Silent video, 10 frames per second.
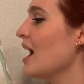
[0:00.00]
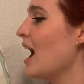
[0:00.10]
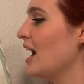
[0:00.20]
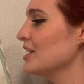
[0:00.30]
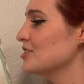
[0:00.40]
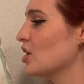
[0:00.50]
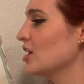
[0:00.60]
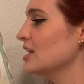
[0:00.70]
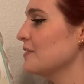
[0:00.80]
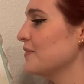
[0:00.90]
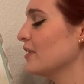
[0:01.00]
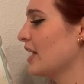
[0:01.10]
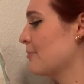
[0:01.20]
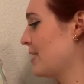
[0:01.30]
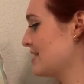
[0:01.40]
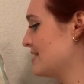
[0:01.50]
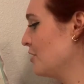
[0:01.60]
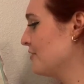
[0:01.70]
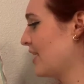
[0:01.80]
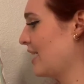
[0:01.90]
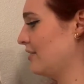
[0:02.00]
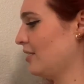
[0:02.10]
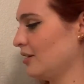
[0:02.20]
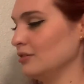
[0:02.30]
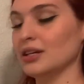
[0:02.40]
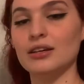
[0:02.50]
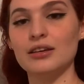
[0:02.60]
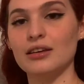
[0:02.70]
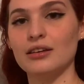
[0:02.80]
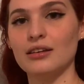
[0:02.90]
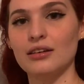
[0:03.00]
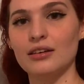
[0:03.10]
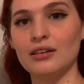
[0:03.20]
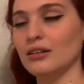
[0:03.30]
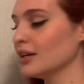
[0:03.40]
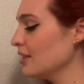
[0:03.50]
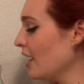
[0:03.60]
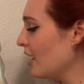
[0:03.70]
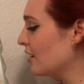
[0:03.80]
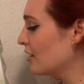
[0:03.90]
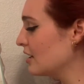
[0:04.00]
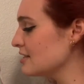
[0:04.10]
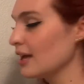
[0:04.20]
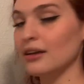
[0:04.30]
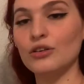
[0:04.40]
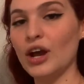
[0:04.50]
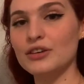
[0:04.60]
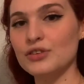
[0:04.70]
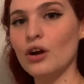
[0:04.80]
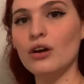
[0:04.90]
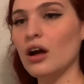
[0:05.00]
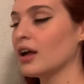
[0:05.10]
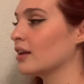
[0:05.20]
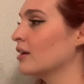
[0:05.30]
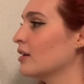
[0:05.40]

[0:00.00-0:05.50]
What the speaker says: I started to feel like myself again. Oh, look at that. His cracks are all gone.